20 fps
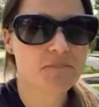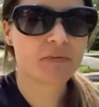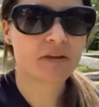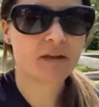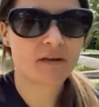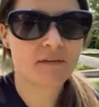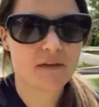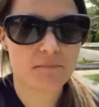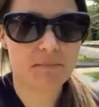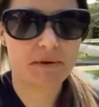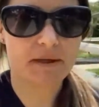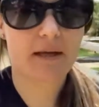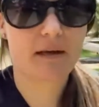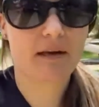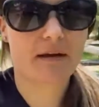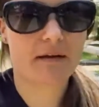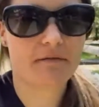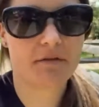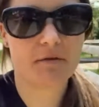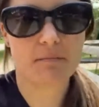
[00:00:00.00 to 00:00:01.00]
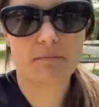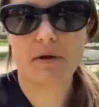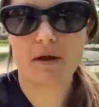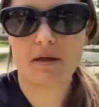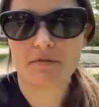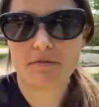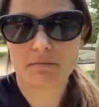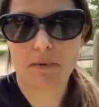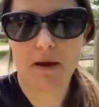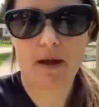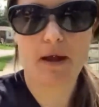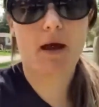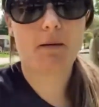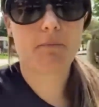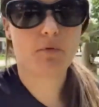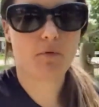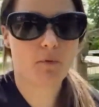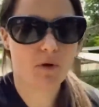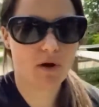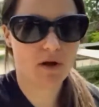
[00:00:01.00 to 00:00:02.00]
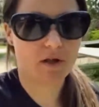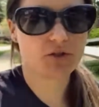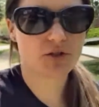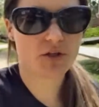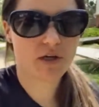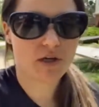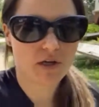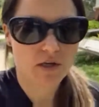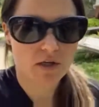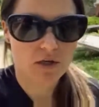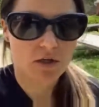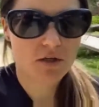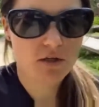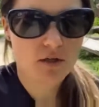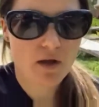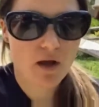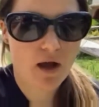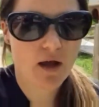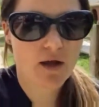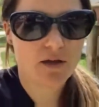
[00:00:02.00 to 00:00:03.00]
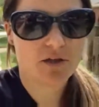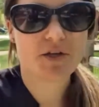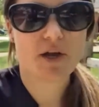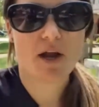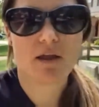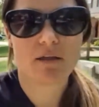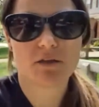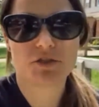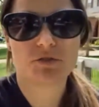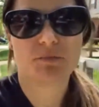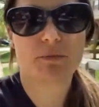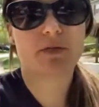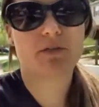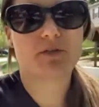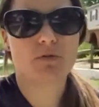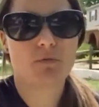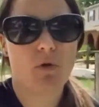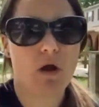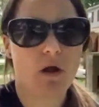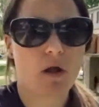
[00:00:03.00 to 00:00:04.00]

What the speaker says: At the beginning of the month, my Apple Watch challenged me to walk